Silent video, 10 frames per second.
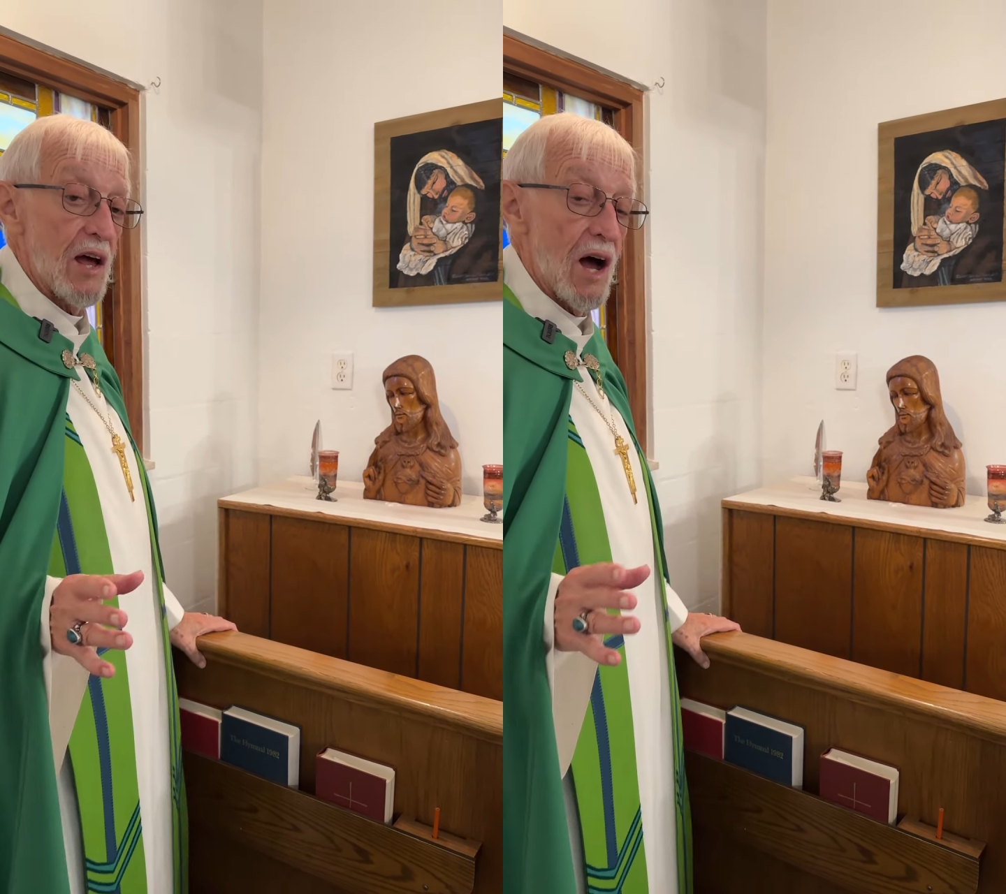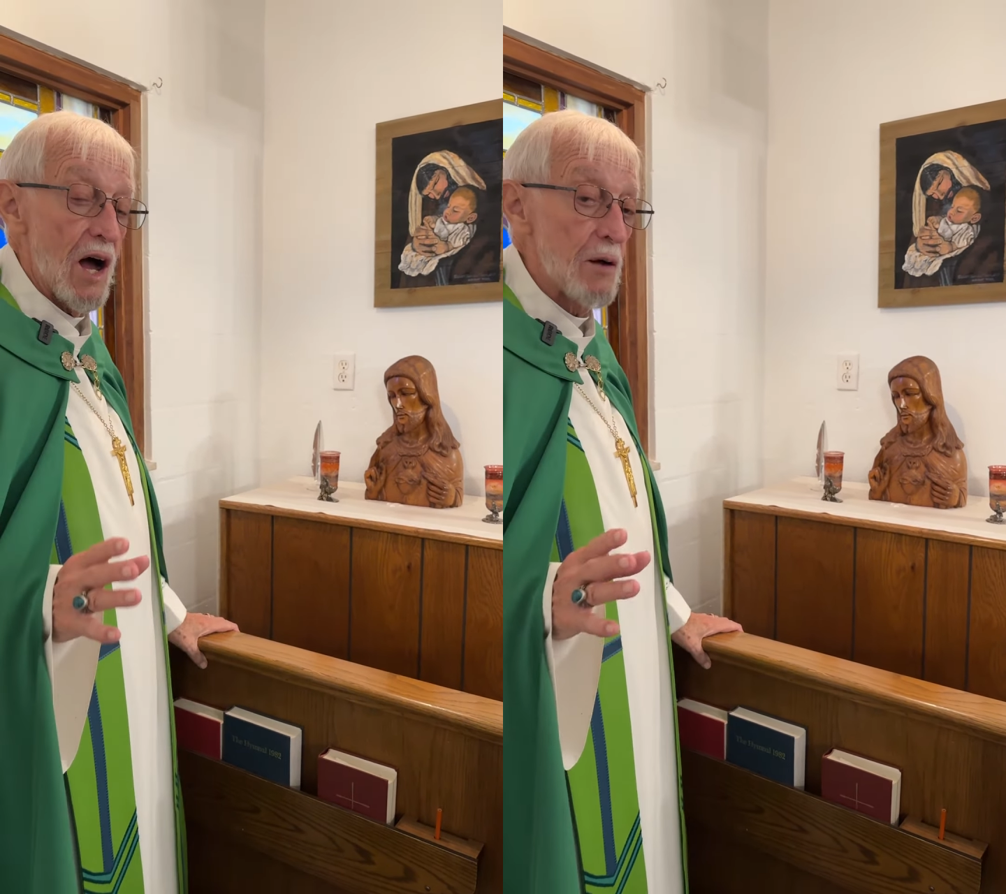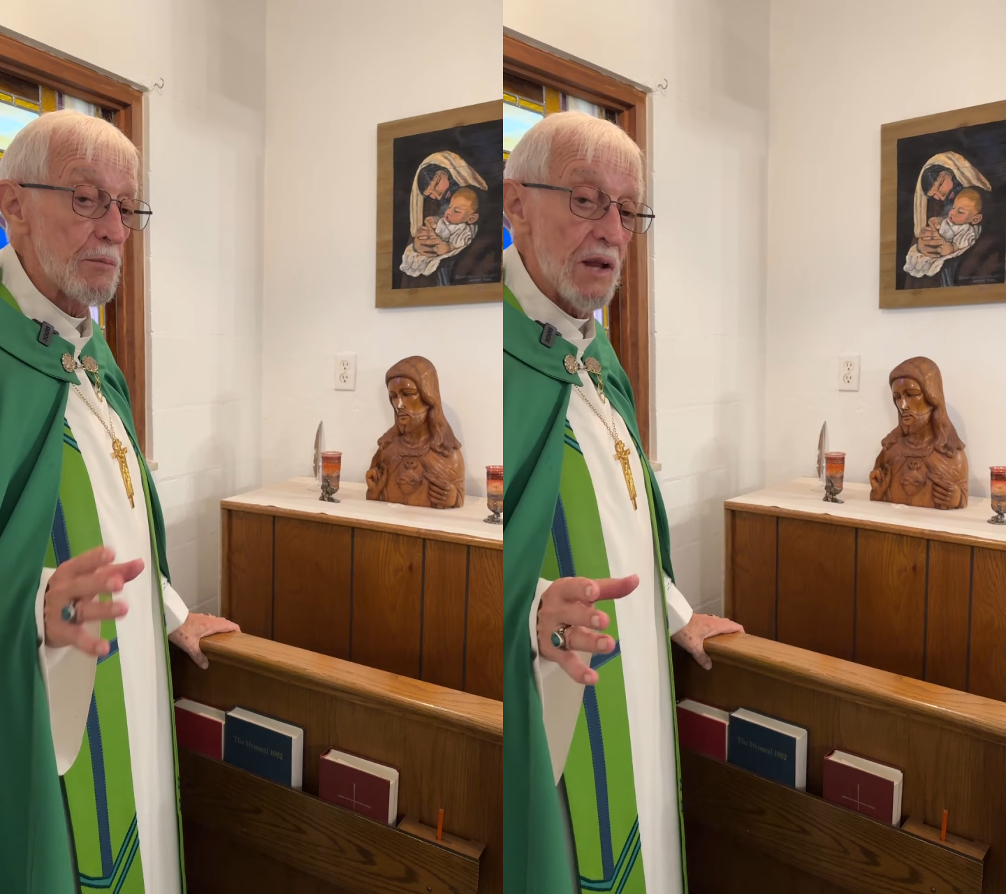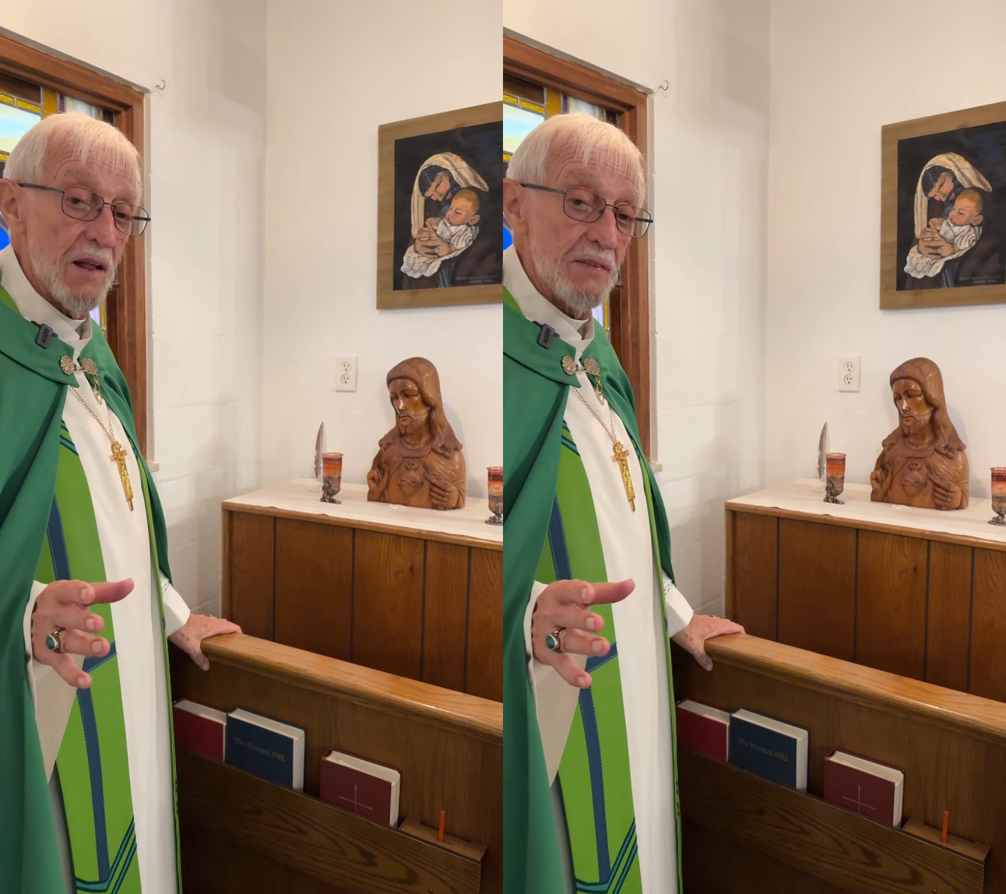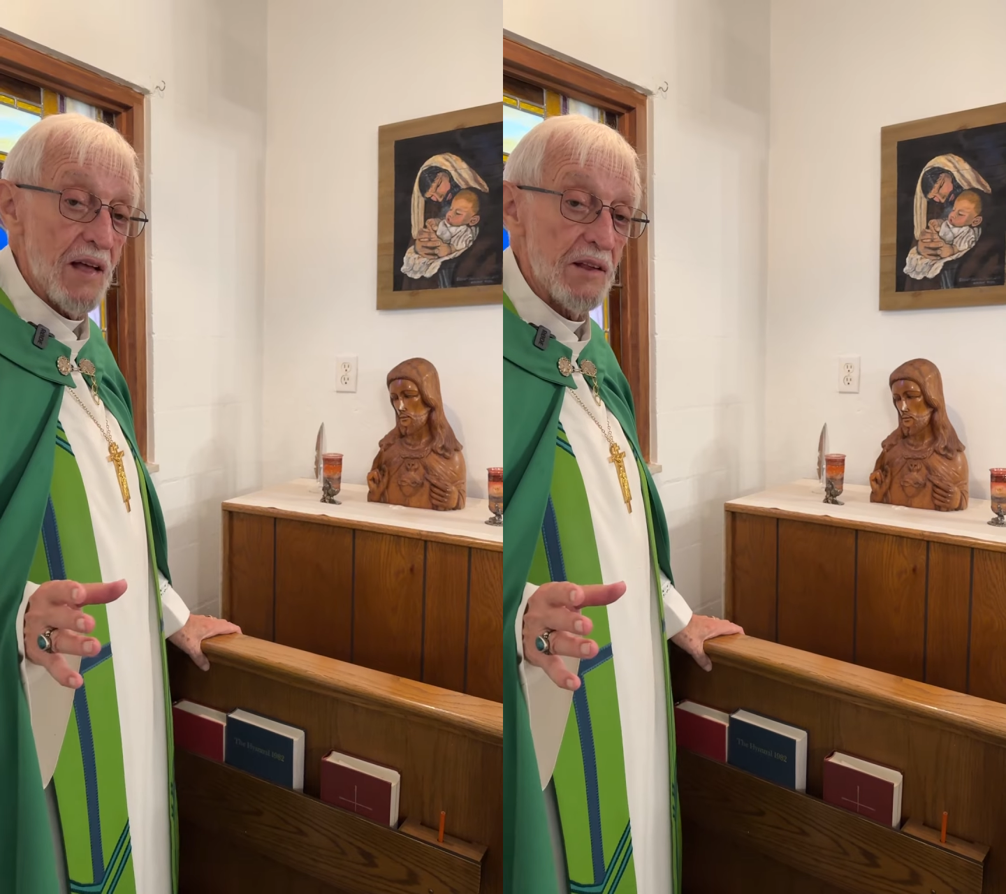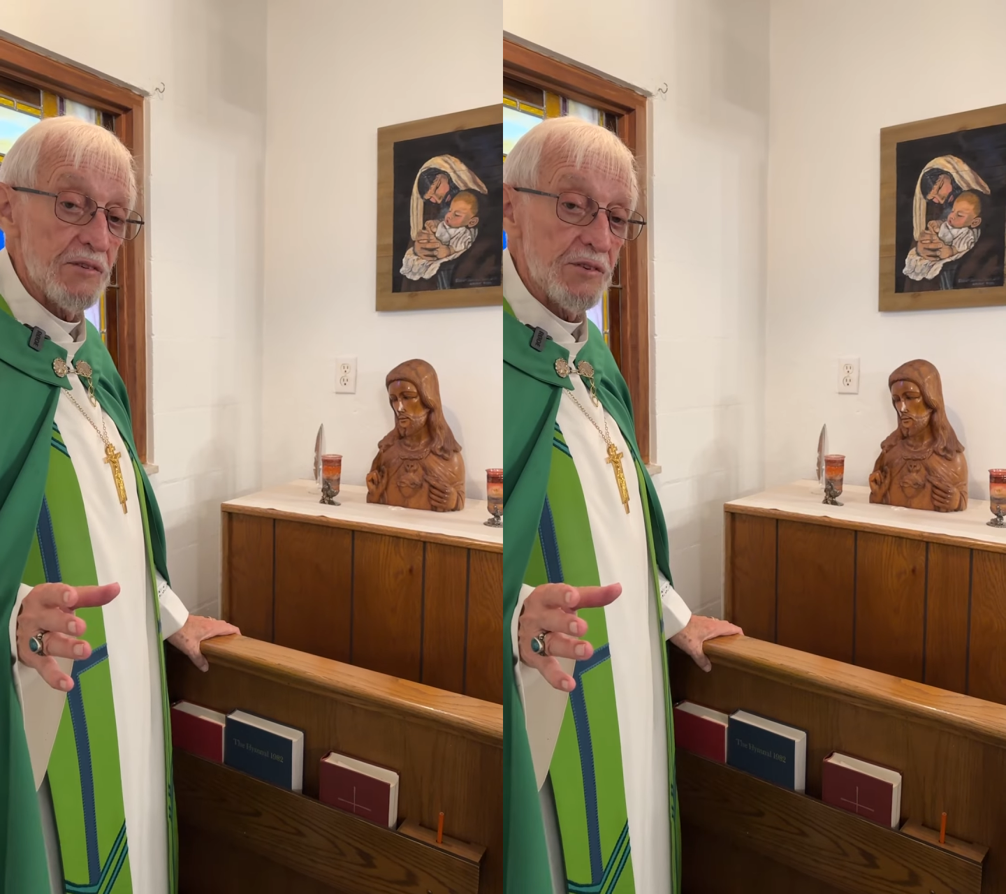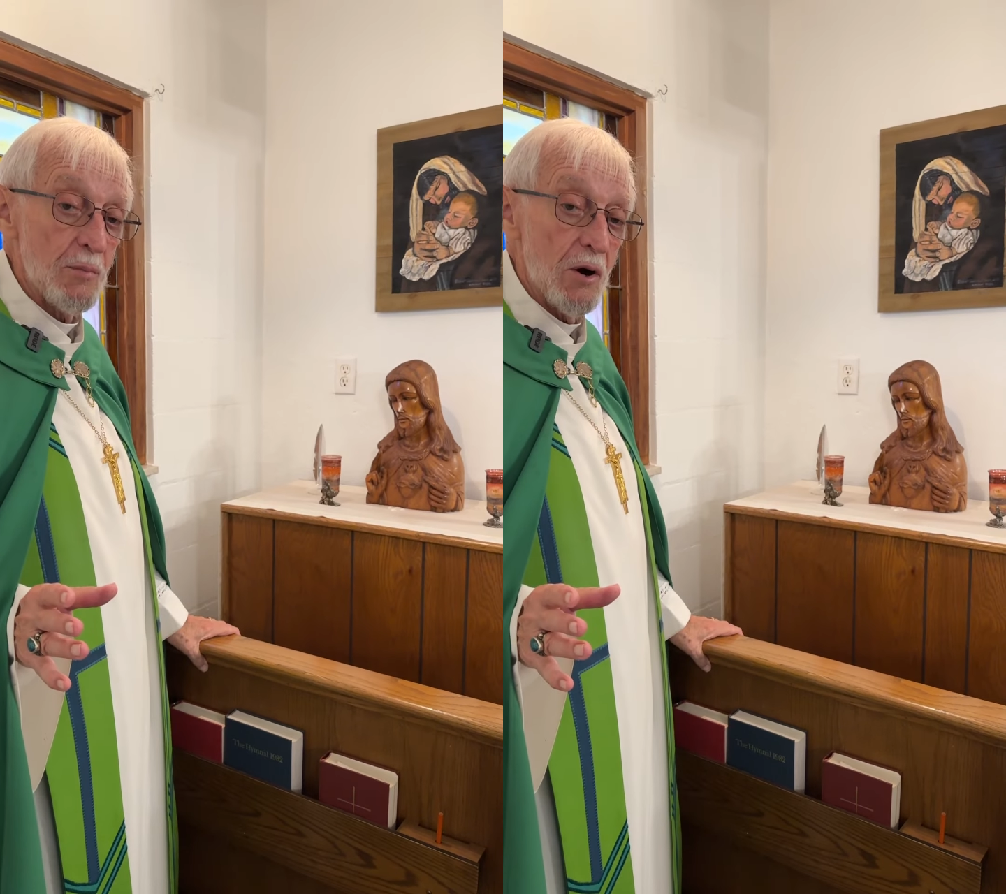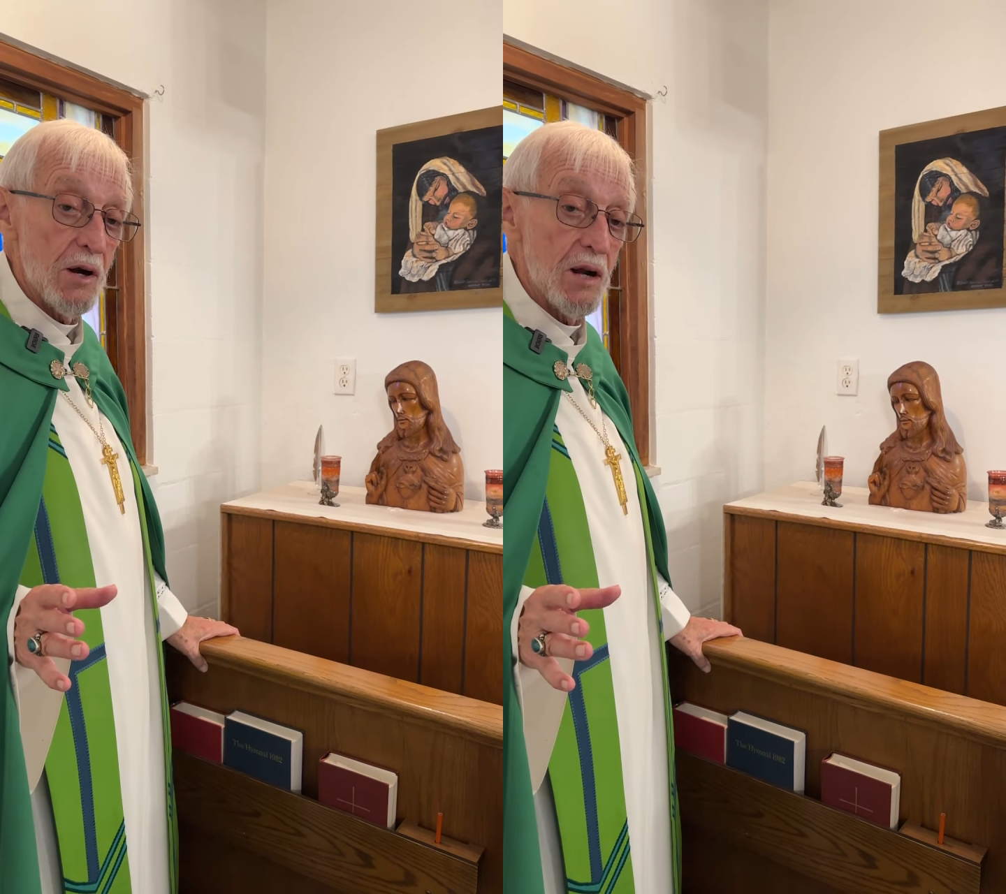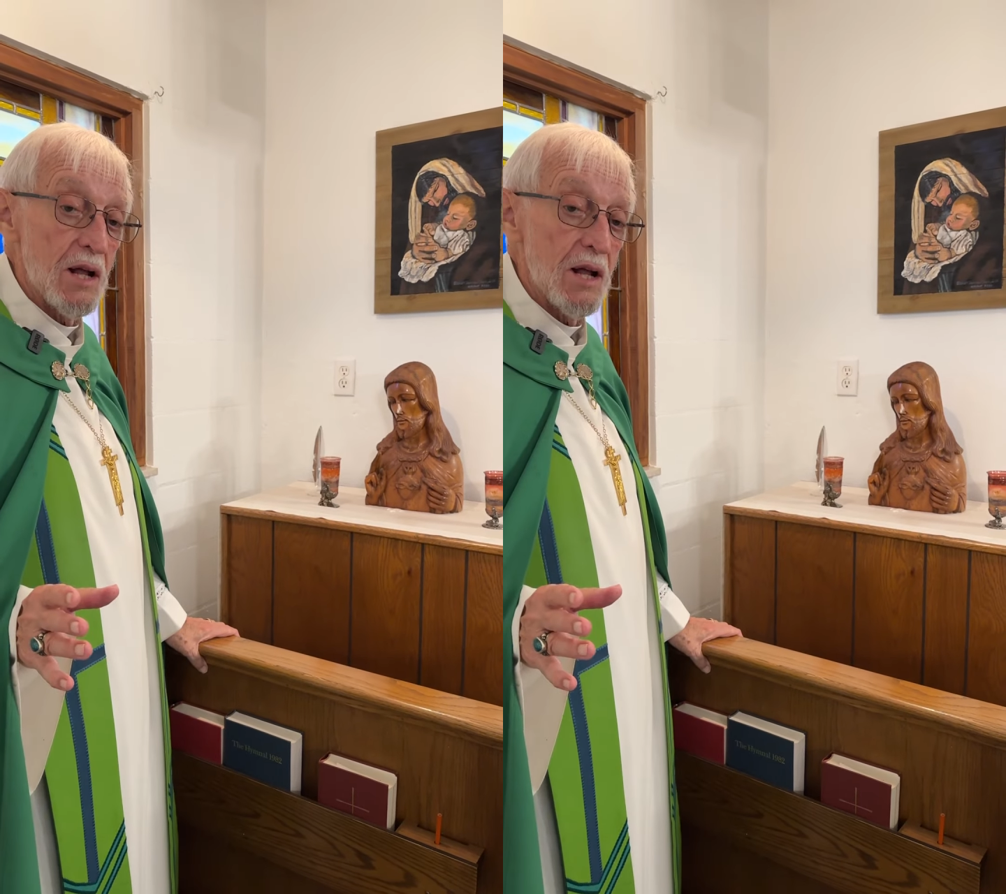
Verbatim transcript: I'm not that smart.